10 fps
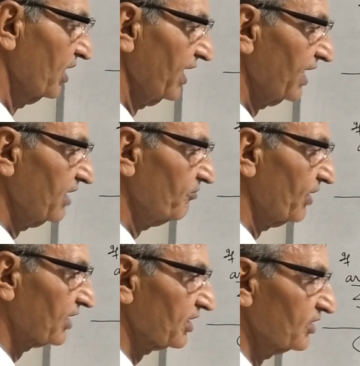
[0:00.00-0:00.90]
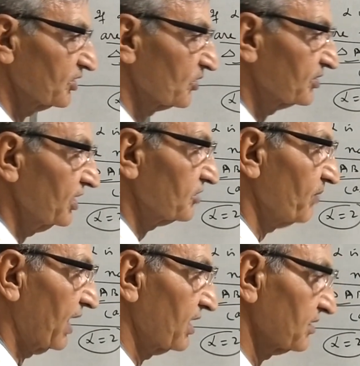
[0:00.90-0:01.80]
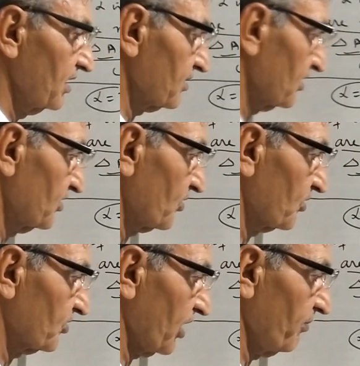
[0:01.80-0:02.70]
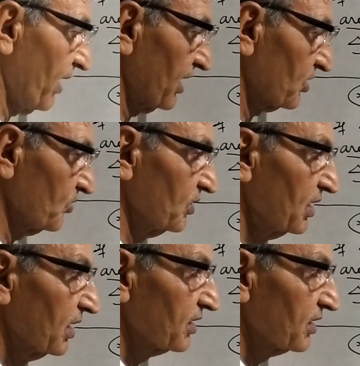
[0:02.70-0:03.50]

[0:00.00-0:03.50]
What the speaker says: AD vector is equal to this minus this is equal to 3 by 2.